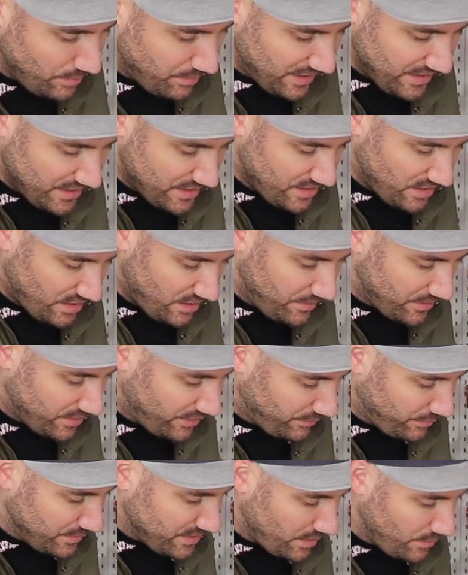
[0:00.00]
the beater,
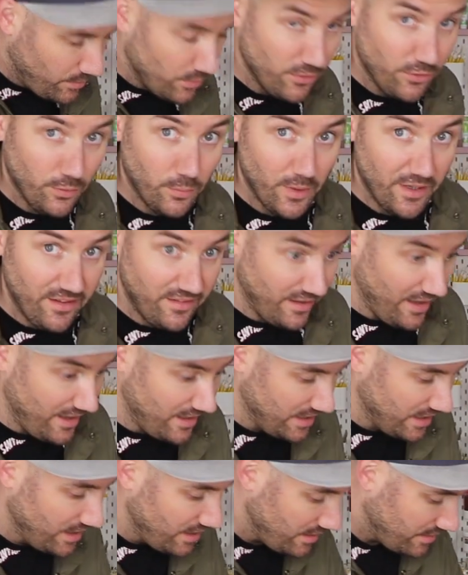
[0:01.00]
because we don't want to waste
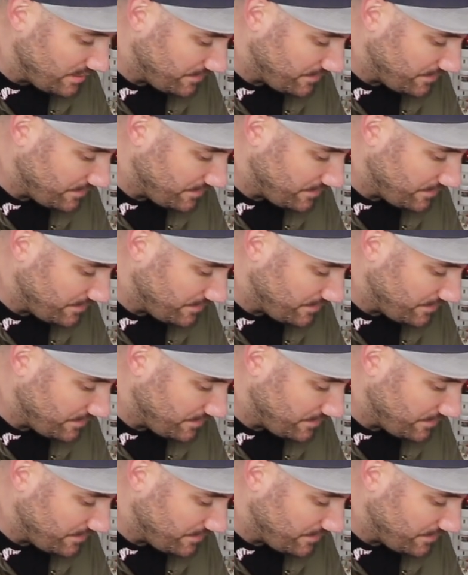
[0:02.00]
any.